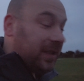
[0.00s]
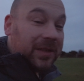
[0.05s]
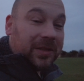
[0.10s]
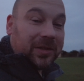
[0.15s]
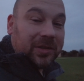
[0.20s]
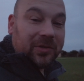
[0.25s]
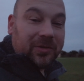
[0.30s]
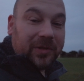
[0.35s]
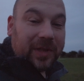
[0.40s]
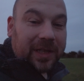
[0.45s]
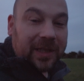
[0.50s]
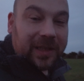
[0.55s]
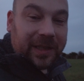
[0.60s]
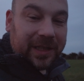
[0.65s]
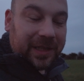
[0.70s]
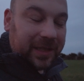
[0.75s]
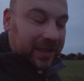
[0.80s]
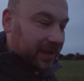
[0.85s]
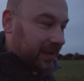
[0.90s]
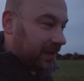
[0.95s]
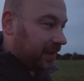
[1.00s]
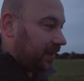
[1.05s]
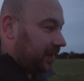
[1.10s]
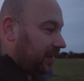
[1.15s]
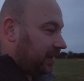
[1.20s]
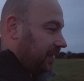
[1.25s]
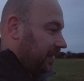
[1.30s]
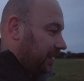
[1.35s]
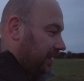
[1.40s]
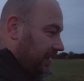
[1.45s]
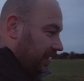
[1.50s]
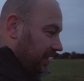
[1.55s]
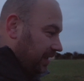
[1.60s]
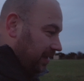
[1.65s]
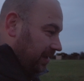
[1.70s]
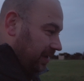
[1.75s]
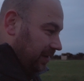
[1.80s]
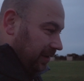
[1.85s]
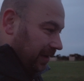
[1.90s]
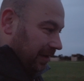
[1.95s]
strictly
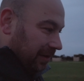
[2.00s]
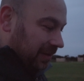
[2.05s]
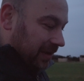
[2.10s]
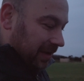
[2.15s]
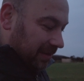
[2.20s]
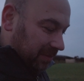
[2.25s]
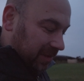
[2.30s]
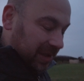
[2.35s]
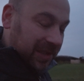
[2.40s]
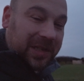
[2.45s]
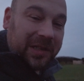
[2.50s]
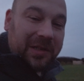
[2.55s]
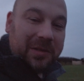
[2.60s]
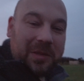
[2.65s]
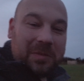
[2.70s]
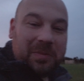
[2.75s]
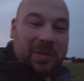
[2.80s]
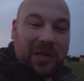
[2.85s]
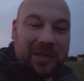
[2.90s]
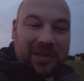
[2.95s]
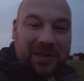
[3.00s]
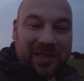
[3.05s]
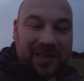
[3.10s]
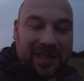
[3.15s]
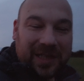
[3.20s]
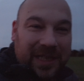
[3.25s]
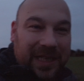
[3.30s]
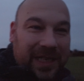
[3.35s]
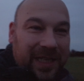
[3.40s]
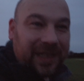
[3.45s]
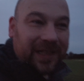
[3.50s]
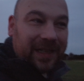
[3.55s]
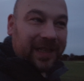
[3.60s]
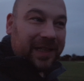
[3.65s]
no number twos policy